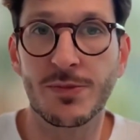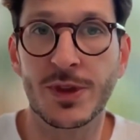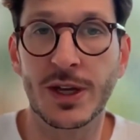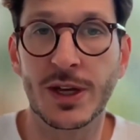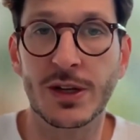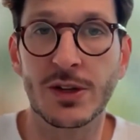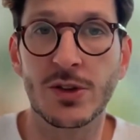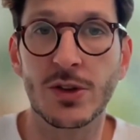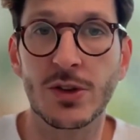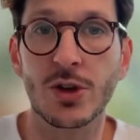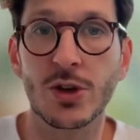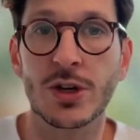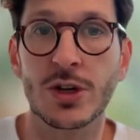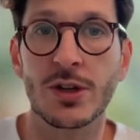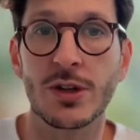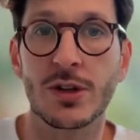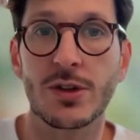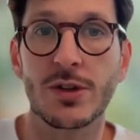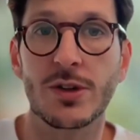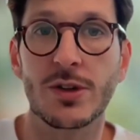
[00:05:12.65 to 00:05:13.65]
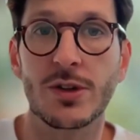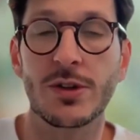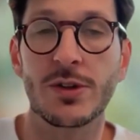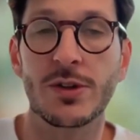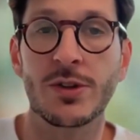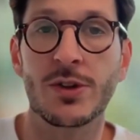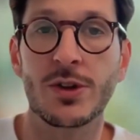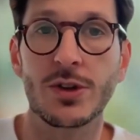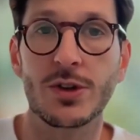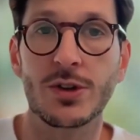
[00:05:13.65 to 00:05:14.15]
they look at
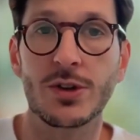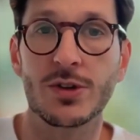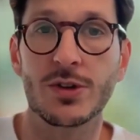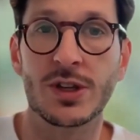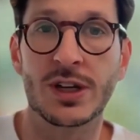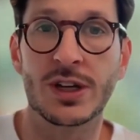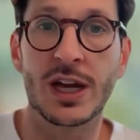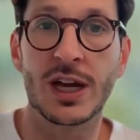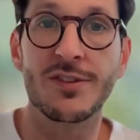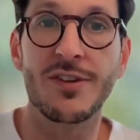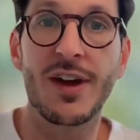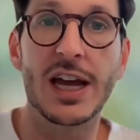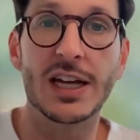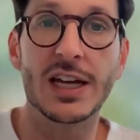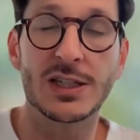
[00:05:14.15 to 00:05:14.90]
the kind of